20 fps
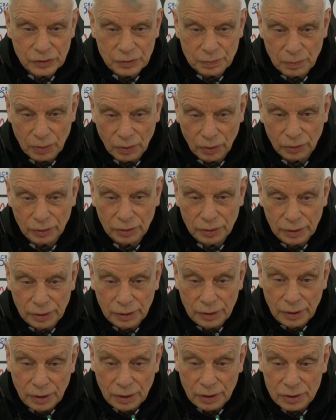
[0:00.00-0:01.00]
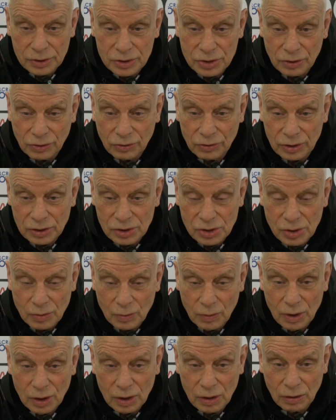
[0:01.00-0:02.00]
But there's still things to
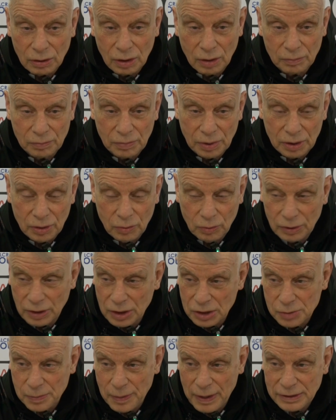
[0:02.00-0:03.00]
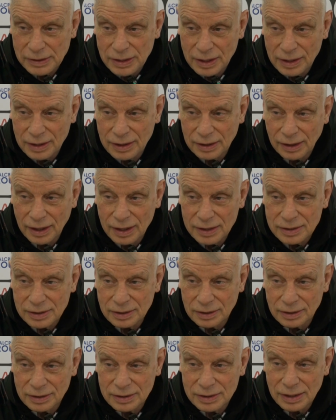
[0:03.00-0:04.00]
work on, but you wouldn't expect anything less
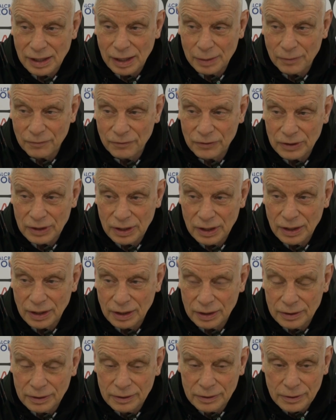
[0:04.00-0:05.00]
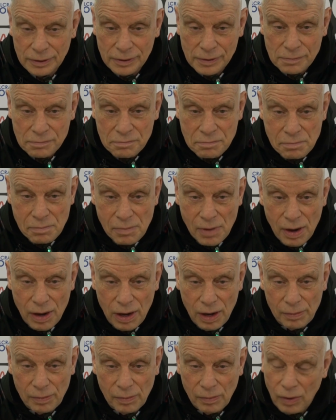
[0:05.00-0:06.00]
at this time of the year.
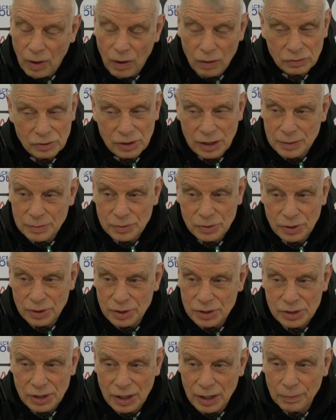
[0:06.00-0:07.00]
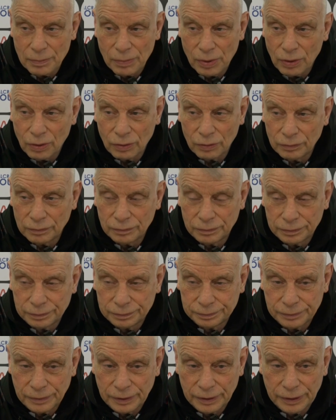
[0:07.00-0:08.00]
All teams are in the same boat.
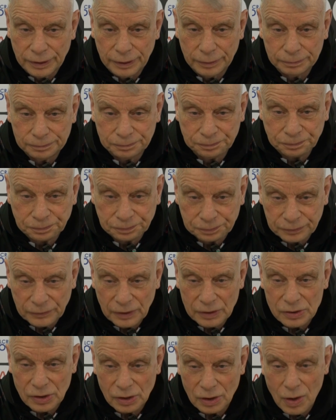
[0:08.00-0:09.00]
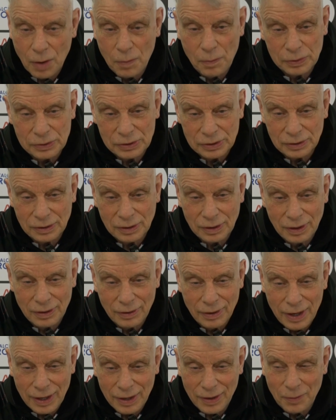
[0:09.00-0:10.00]
It's a
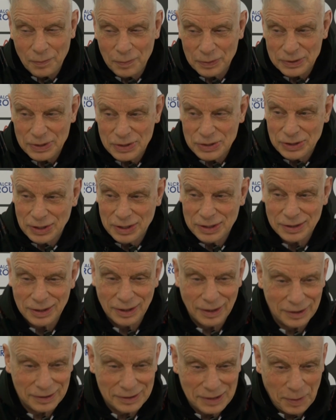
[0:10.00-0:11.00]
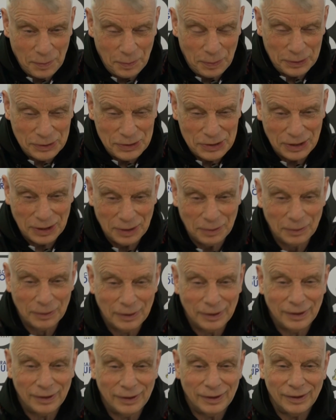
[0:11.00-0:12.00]
great competition, isn't it, the Championship? Yeah.
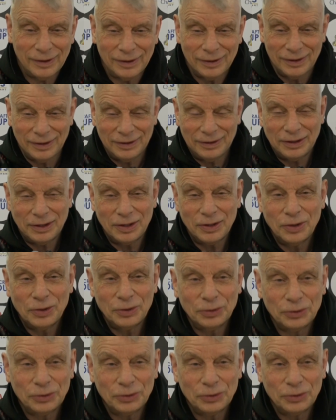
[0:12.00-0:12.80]
And you go